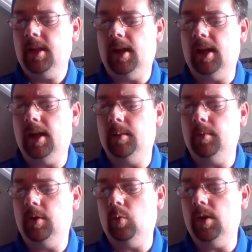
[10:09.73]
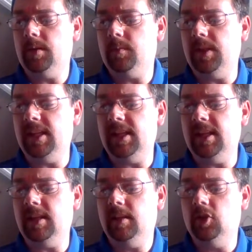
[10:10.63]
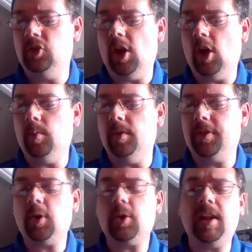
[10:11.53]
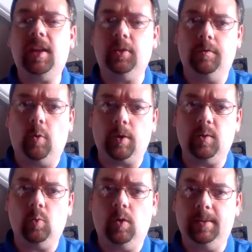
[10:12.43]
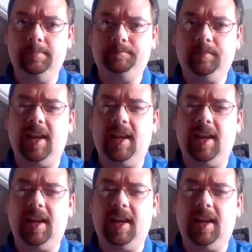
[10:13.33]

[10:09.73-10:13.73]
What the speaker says: would be Job 38 through 41.